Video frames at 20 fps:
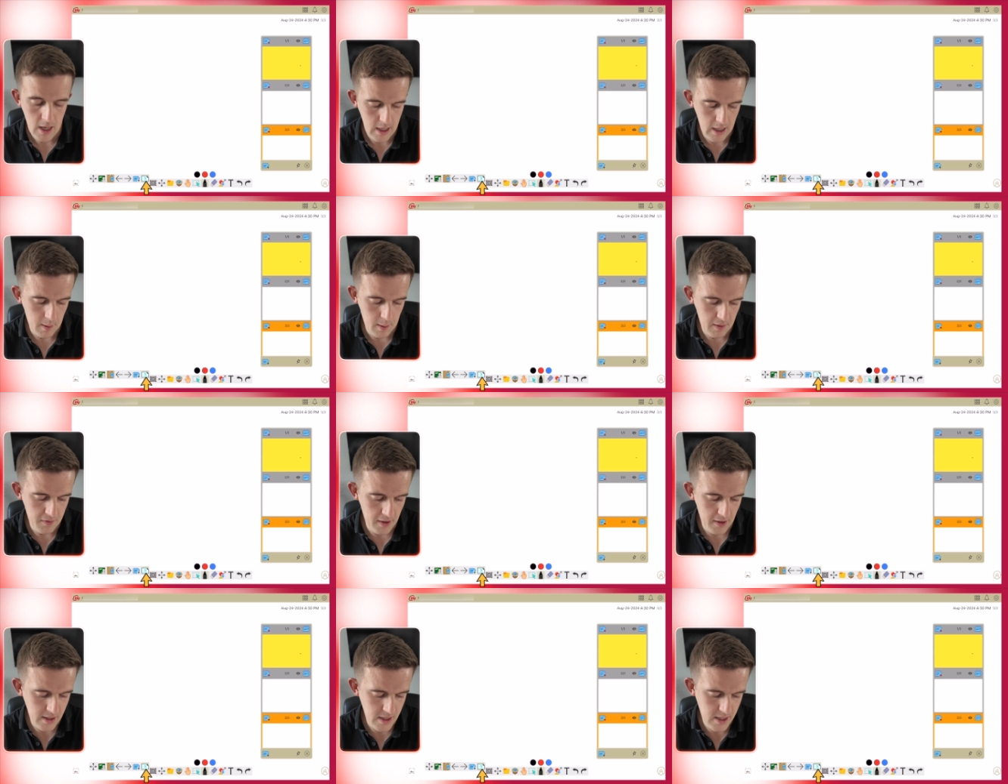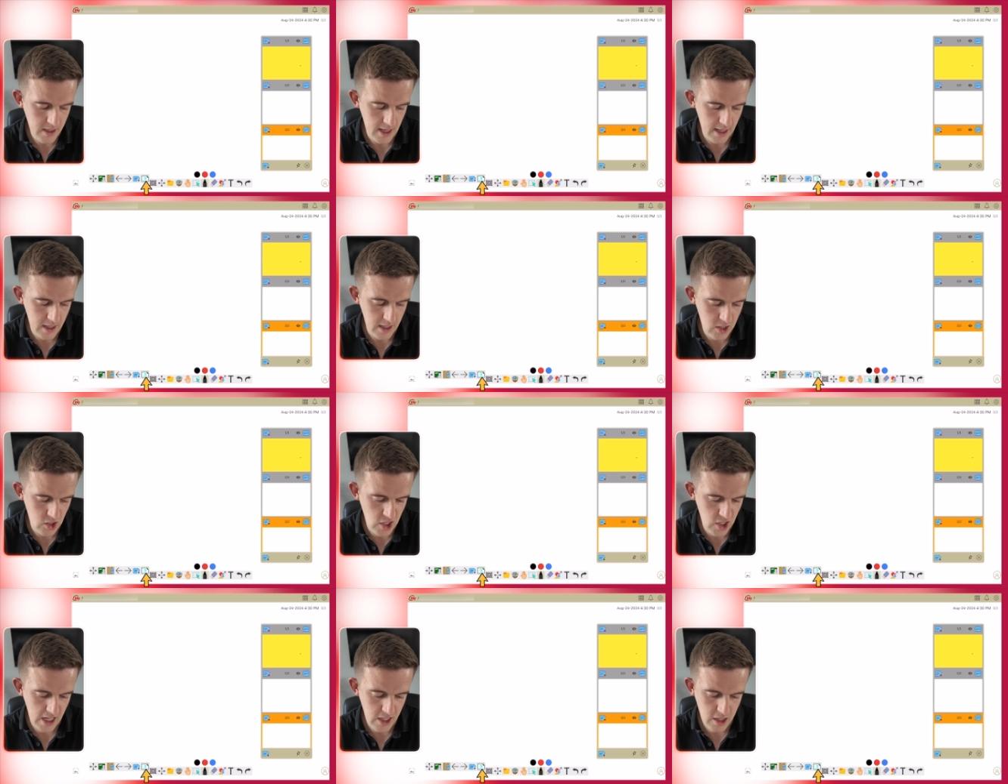Now if I decided
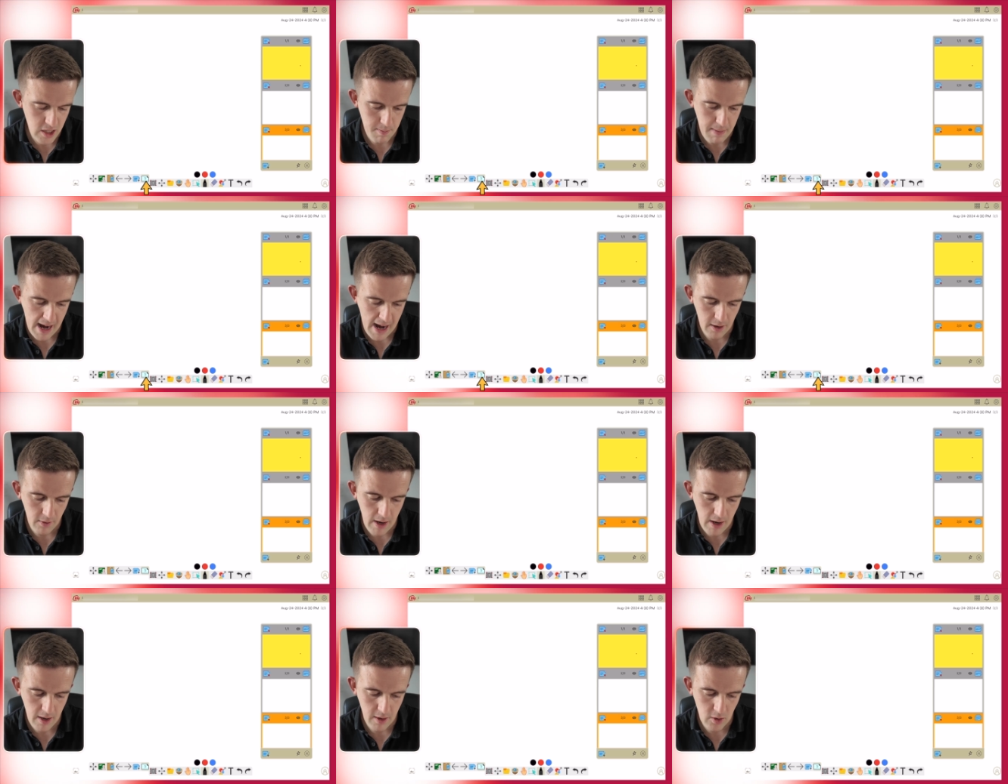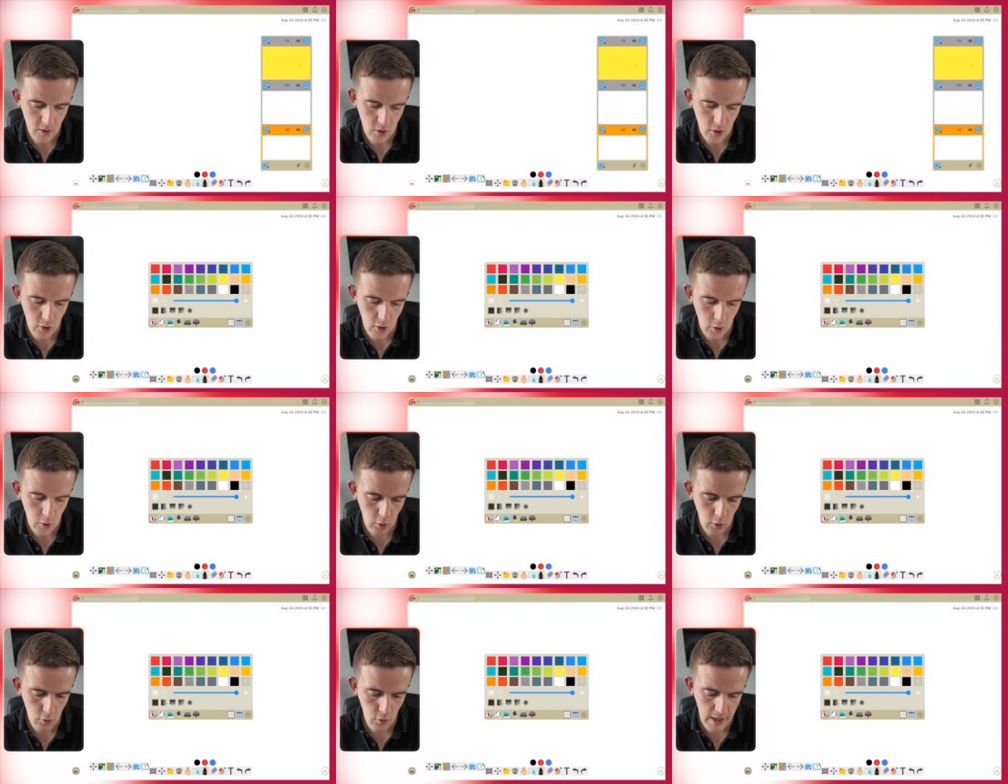to change the background
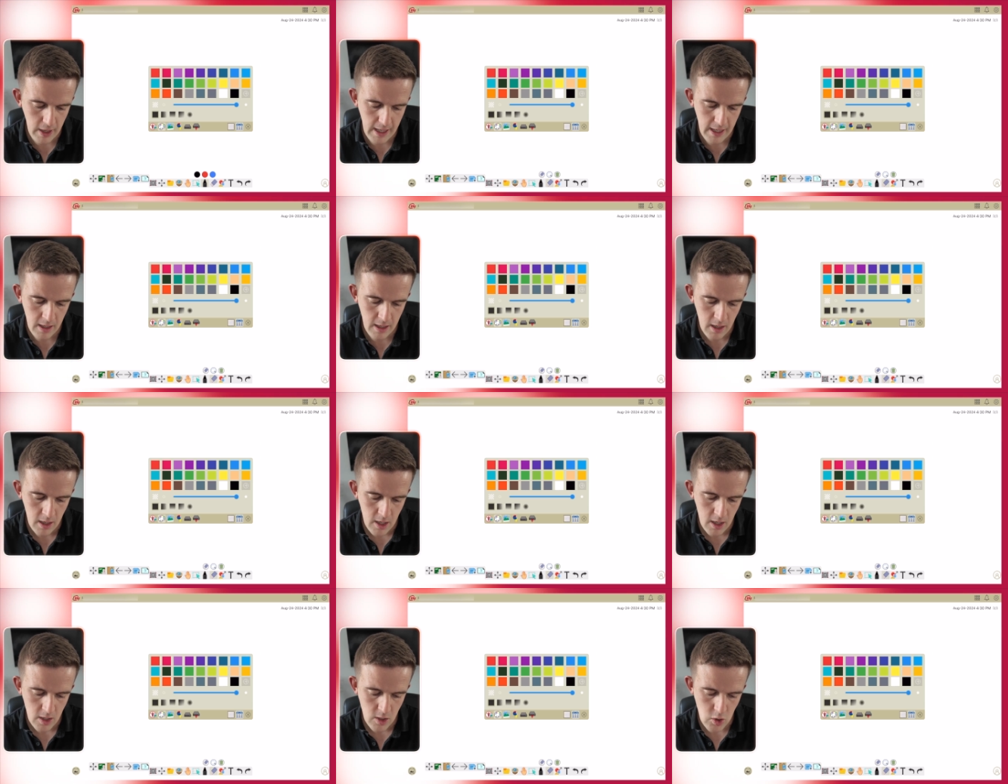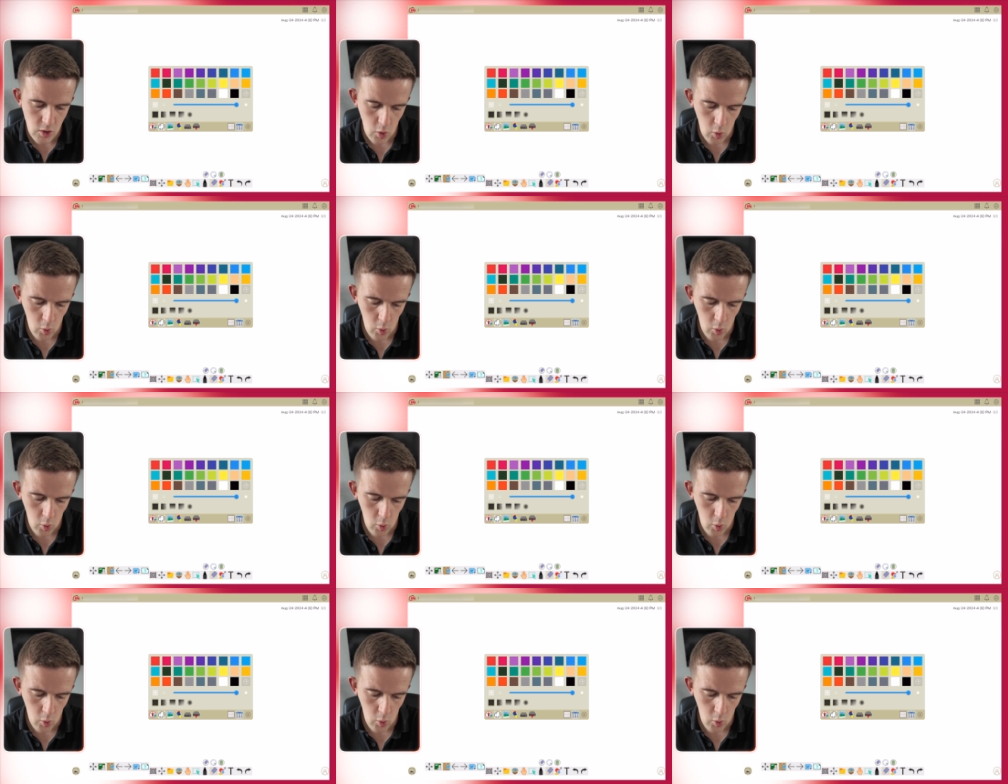to green to